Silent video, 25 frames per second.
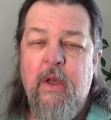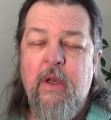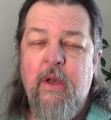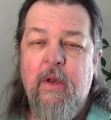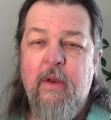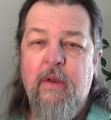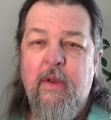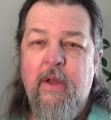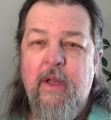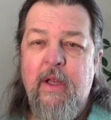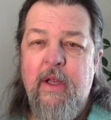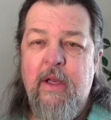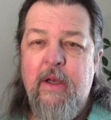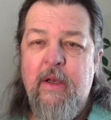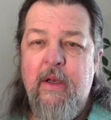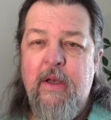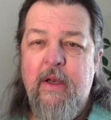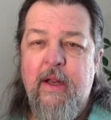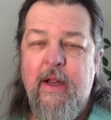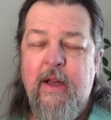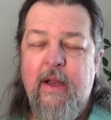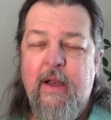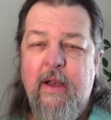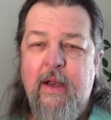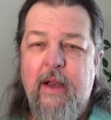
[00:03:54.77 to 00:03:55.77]
Then,
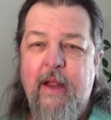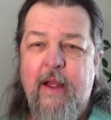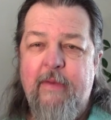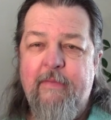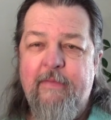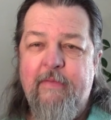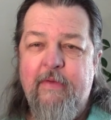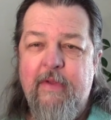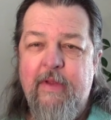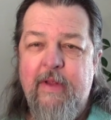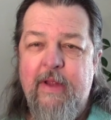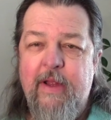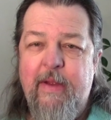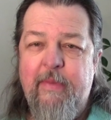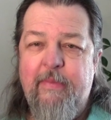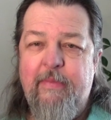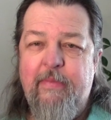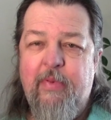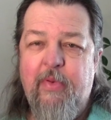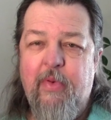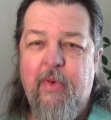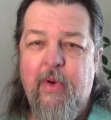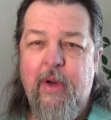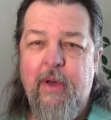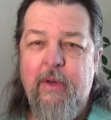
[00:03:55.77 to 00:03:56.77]
after that
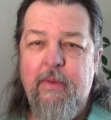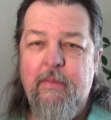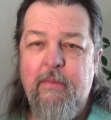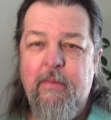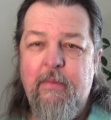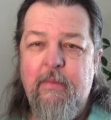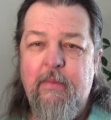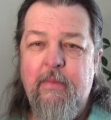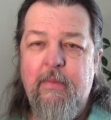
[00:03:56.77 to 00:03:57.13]
point,